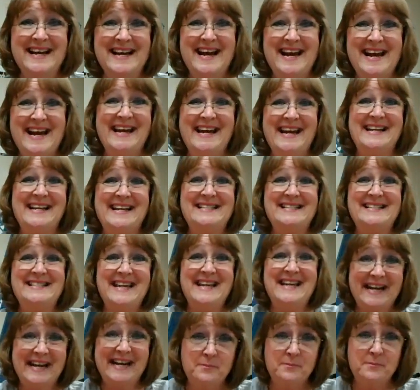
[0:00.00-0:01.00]
It gets
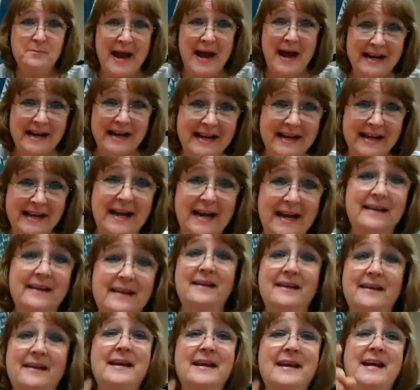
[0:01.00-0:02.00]
kicked back again
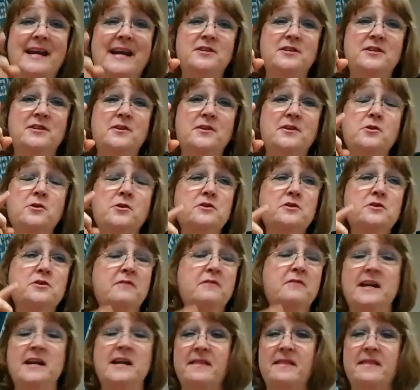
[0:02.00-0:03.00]
into the
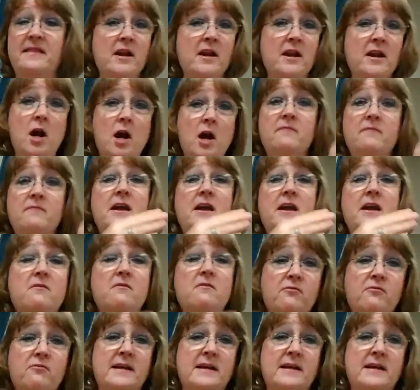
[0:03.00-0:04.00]
newsfeed, and then all of their
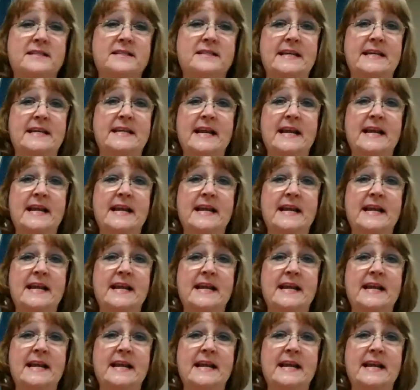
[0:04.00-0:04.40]
friends see it,